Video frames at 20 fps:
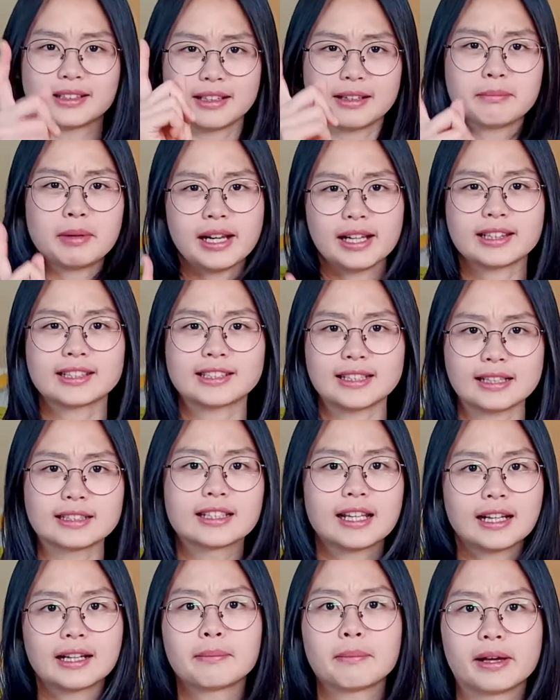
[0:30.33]
it's
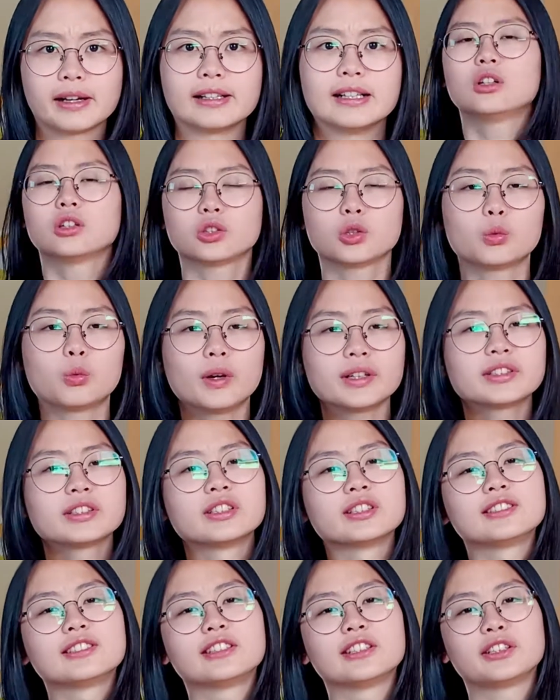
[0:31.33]
getting better. So what
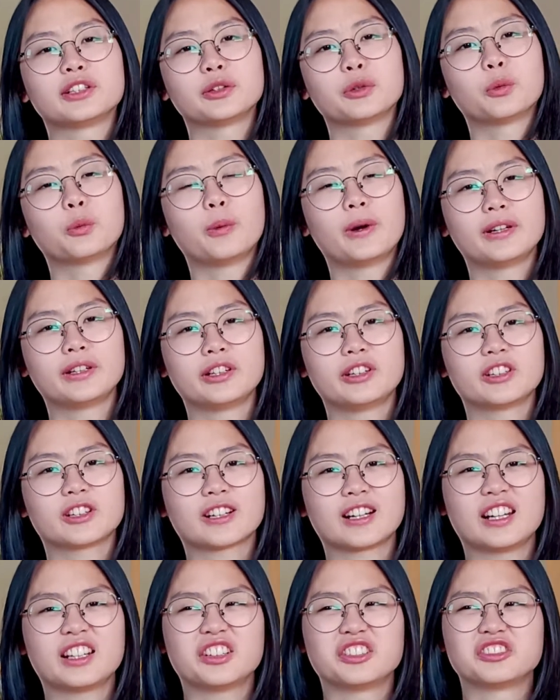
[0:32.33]
should you do when you're
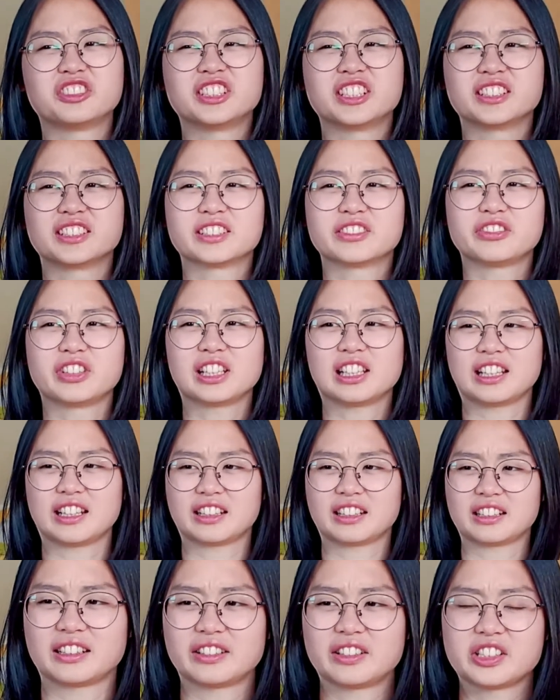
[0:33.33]
kind of just feeling
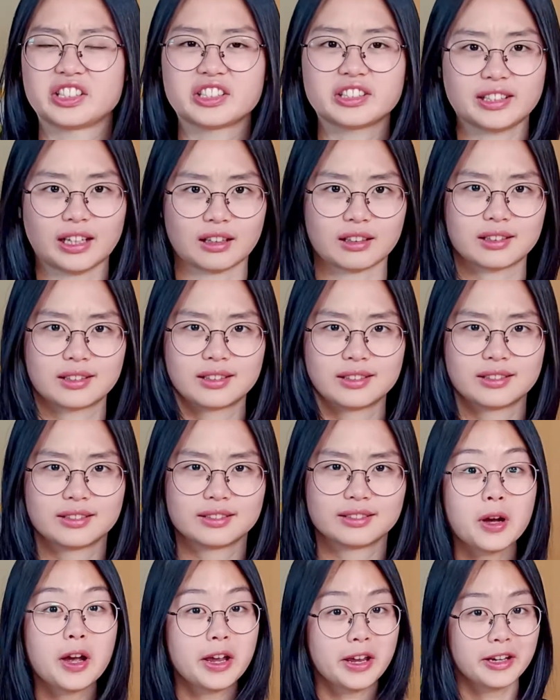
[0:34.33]
stuck?
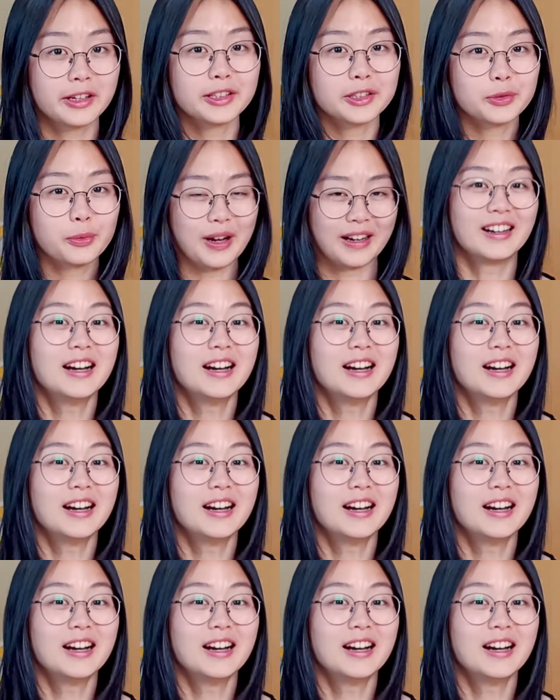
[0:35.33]
Here's where